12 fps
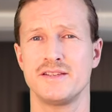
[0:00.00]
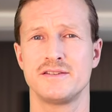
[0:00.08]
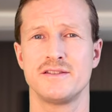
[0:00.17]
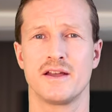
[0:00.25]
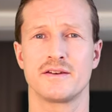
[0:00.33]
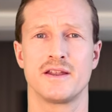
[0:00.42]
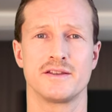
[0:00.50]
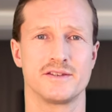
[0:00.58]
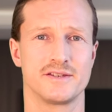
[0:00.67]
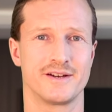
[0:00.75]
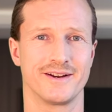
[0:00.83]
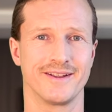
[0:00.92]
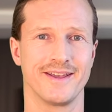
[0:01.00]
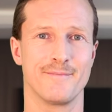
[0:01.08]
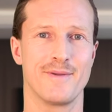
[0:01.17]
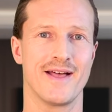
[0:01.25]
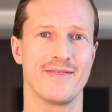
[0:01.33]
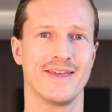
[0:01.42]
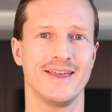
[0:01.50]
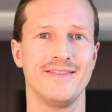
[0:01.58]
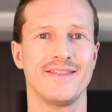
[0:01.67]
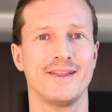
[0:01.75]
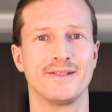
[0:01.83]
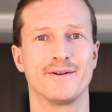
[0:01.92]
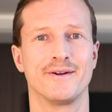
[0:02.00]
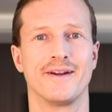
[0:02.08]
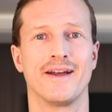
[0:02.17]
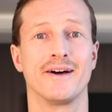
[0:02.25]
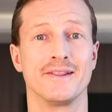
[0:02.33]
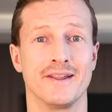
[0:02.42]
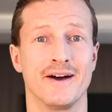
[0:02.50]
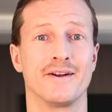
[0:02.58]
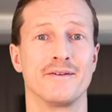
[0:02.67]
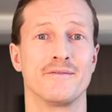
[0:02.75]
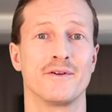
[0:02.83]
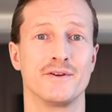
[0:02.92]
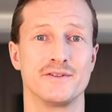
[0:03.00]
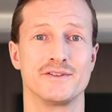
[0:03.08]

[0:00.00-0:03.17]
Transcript: is not necessarily a bad thing. They learn a lot of good